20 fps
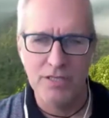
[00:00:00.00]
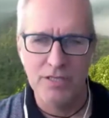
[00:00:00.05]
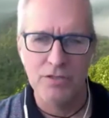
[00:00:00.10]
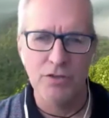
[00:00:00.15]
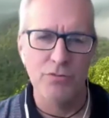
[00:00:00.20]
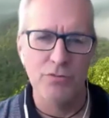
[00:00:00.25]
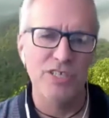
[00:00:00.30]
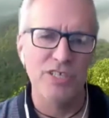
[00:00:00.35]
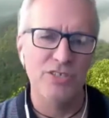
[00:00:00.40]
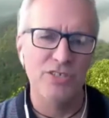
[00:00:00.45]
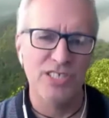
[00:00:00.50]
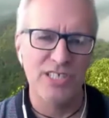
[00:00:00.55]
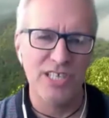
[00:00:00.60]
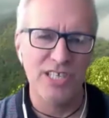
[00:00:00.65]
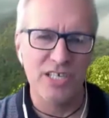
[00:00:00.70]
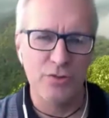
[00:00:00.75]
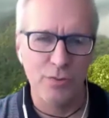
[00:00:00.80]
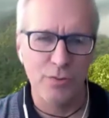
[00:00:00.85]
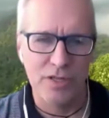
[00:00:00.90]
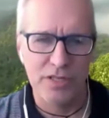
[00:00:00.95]
There was a
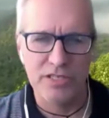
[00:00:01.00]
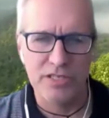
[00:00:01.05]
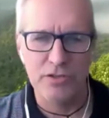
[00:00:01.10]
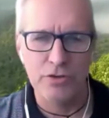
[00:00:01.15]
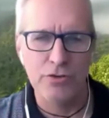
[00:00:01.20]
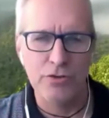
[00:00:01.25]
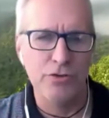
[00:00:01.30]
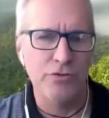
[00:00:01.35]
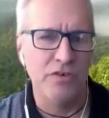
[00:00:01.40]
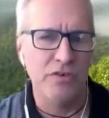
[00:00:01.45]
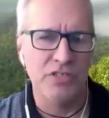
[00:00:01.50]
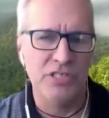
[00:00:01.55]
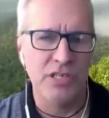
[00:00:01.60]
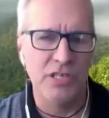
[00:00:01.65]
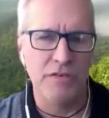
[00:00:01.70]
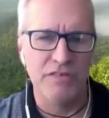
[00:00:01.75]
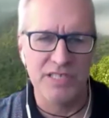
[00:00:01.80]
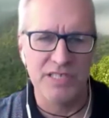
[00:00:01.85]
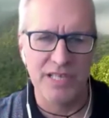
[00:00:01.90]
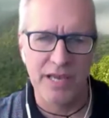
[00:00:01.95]
6th one. It's a University
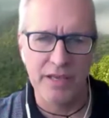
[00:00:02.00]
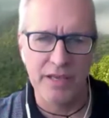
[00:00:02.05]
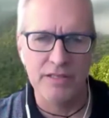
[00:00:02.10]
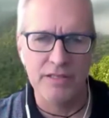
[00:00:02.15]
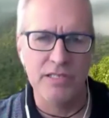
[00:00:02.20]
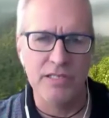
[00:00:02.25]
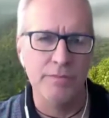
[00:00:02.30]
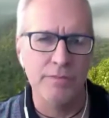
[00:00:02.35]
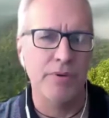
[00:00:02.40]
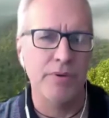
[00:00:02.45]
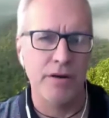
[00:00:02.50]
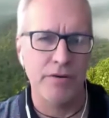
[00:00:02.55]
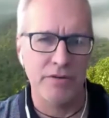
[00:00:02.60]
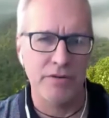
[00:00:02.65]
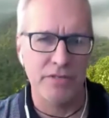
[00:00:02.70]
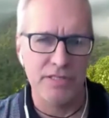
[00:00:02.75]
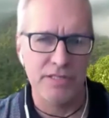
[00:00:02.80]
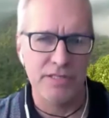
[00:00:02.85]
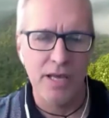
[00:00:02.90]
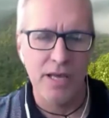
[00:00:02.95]
of Science in
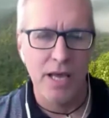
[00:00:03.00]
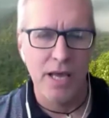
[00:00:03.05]
Paris.